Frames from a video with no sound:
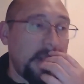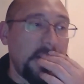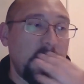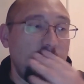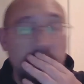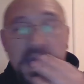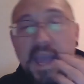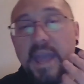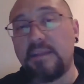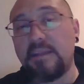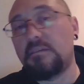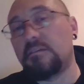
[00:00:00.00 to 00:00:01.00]
You
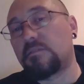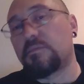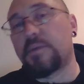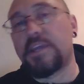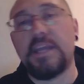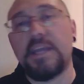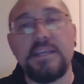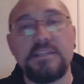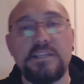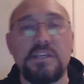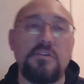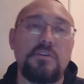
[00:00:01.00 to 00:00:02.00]
can, to make it
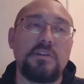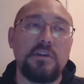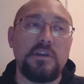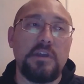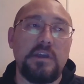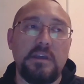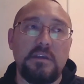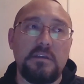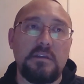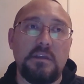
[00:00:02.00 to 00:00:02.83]
easier, you can look at